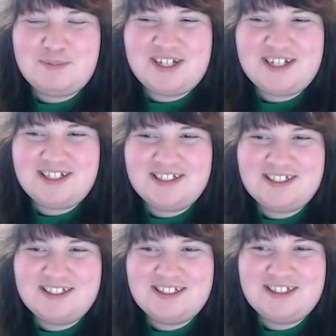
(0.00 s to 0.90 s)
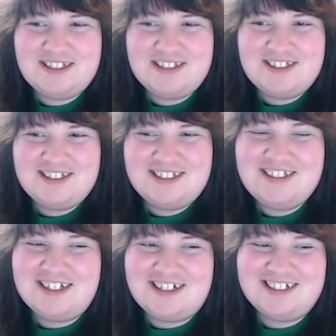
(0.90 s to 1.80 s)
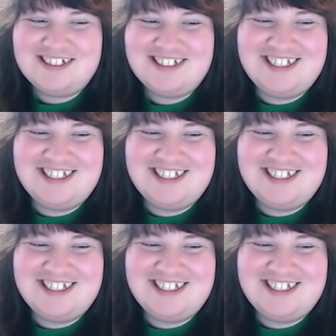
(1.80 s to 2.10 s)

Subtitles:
No words are spoken by the person on screen.